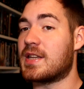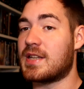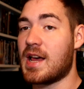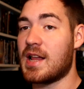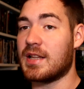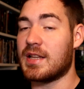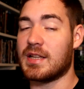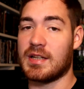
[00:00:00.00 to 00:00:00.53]

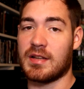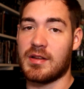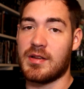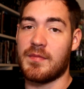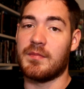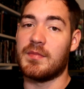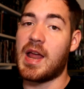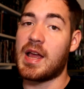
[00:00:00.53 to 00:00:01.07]
selling
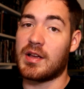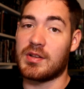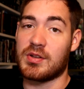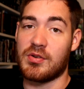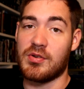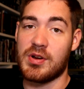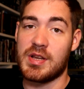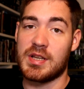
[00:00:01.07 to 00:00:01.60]
NECA
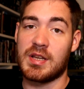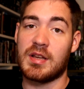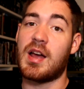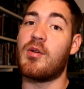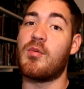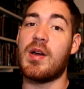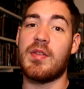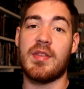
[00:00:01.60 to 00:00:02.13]
toys,
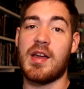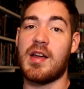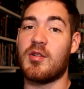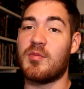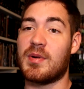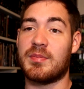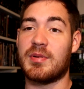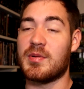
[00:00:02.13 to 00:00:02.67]
I went there
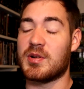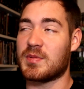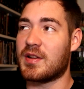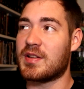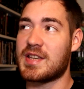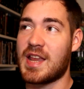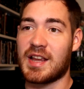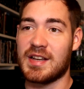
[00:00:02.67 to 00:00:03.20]
on pretty much
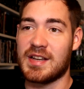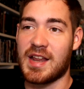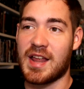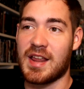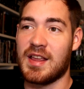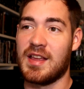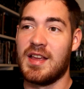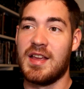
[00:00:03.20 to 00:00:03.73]
my second
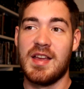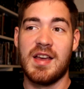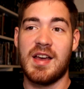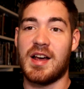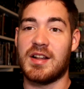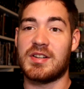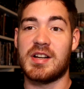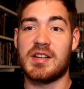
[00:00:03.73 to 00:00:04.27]
day
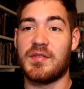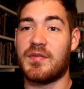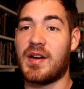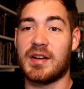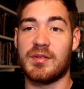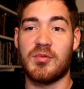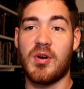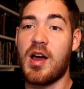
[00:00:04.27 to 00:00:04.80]
and tried to
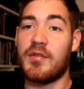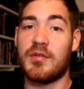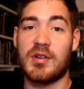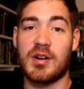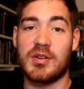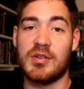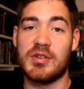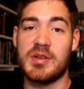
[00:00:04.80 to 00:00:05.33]
find
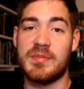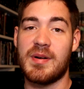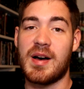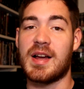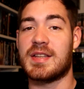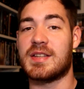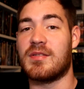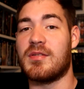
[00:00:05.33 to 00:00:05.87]
whatever I could to
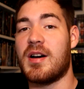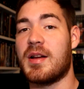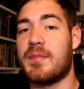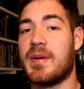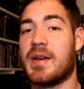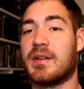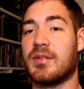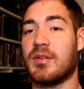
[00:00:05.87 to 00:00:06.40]
buy. So I
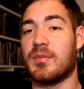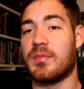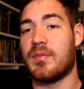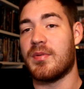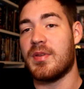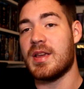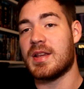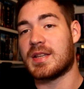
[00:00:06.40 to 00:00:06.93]
picked
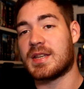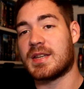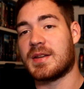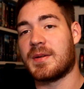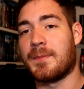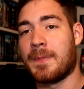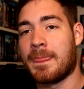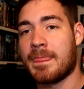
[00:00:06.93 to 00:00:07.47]
up
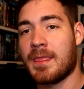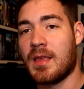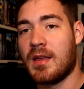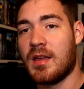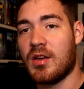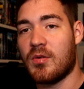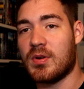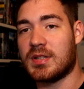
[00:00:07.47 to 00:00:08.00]
this,
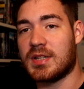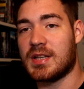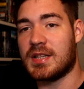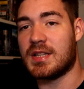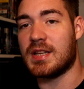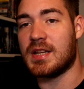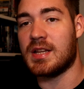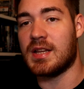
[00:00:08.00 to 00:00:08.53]
which
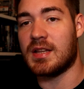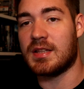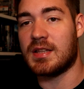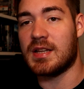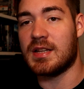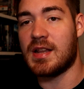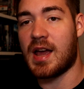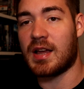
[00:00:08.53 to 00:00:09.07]
is the
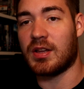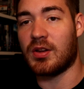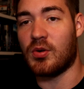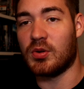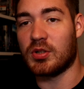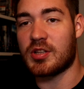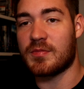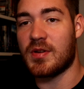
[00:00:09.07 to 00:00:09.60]
NECA
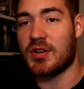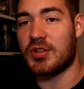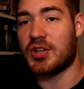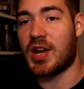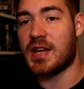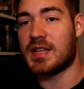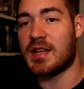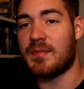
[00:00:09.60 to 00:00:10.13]
Ultimate
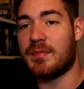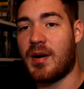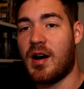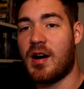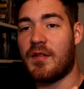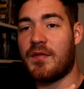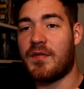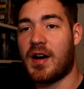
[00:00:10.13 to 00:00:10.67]
Jason
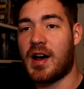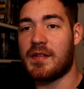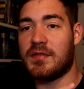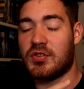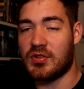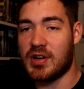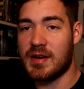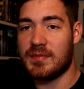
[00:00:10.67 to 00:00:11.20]
Part
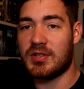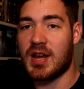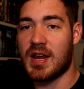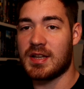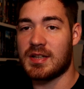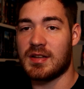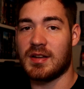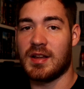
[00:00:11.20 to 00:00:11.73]
5 Dream
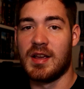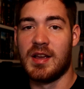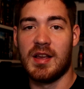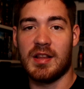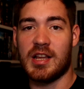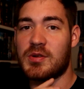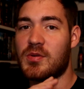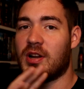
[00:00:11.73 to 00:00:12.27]
Jason.
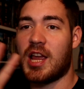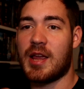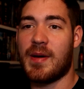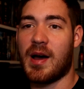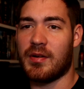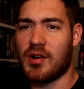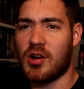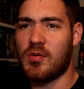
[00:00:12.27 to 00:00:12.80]
This one came
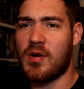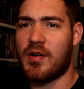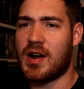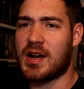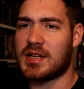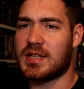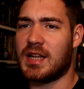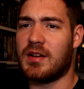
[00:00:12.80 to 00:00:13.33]
out of nowhere.
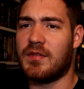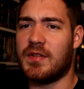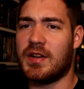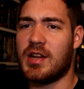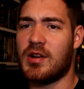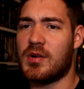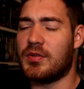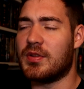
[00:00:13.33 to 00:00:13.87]
I actually did a
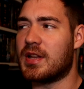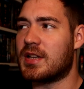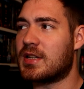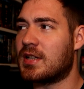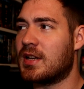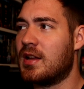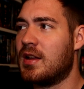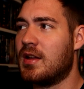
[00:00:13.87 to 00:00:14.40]
video on
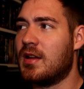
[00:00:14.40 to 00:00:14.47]
this